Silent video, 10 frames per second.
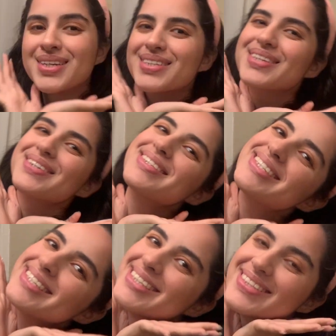So
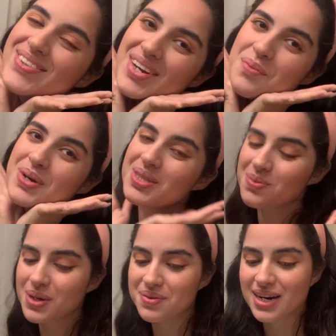we are about to
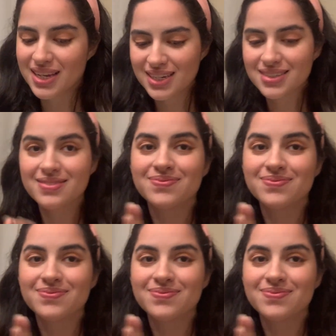be ready.